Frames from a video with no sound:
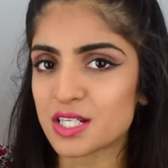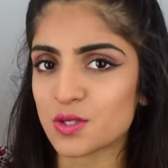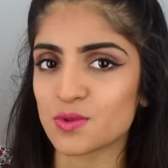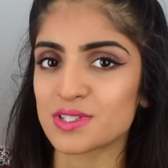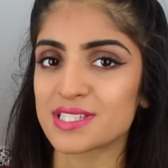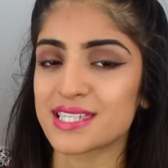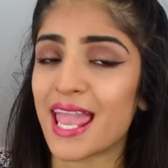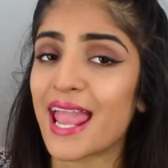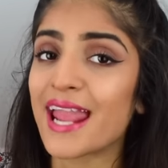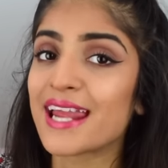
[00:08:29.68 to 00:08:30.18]

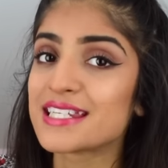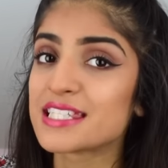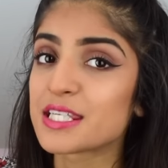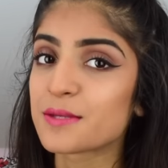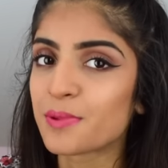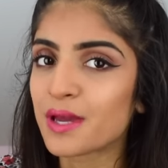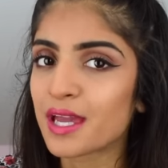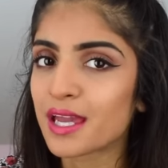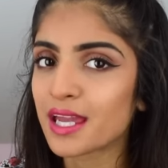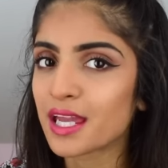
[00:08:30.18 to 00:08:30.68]
Was
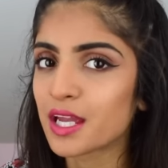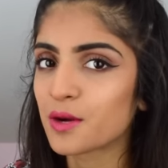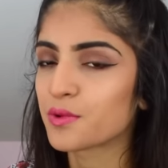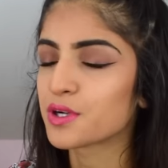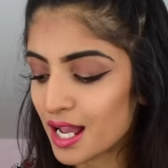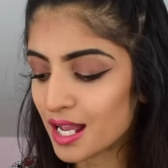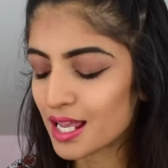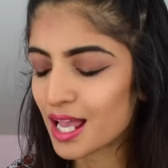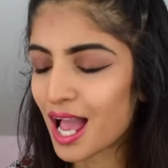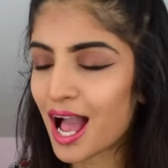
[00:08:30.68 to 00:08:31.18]
80p,
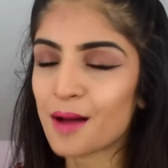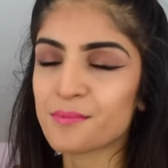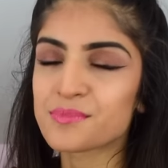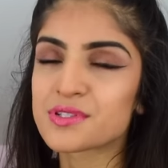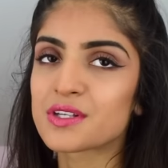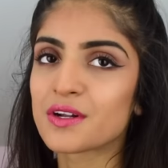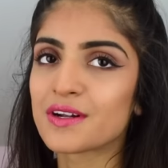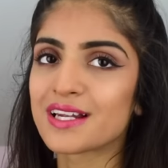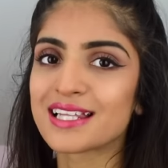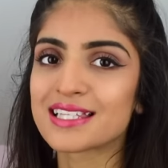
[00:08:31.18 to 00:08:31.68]
which
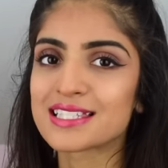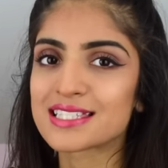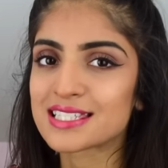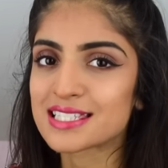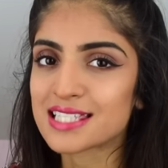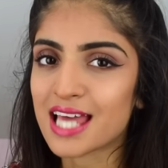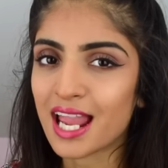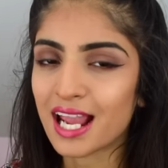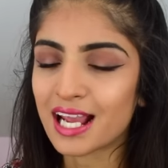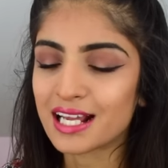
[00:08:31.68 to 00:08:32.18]
absolutely
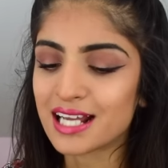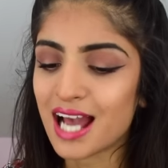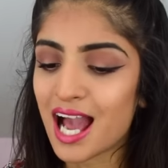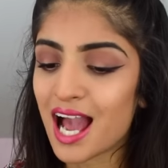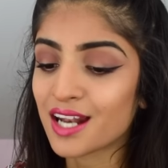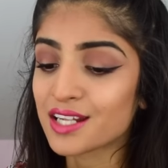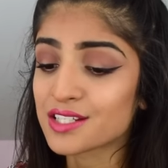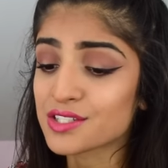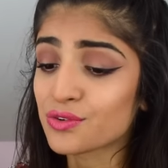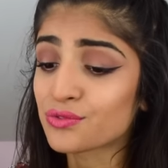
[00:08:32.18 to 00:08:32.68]
insane,
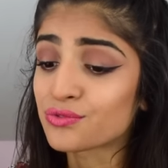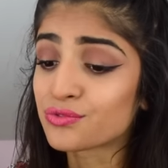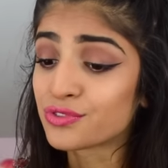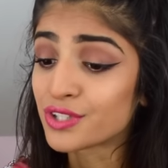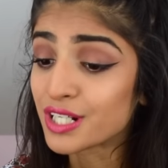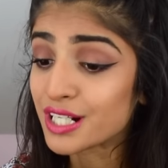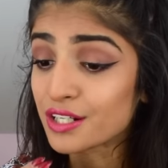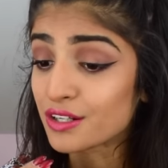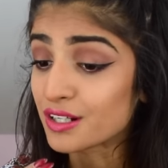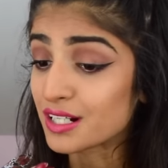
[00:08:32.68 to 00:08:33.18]
and it's a
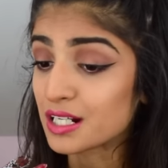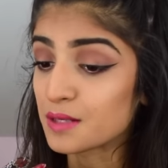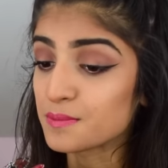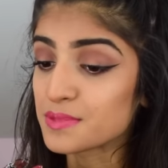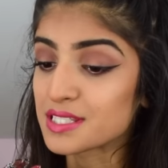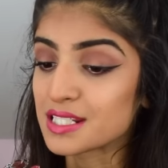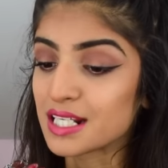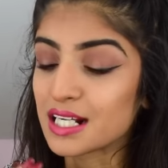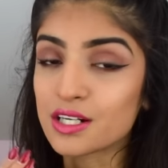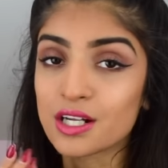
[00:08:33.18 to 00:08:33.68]
really good
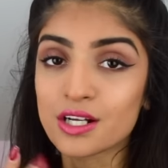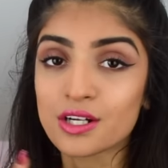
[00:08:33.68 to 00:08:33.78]
lipstick.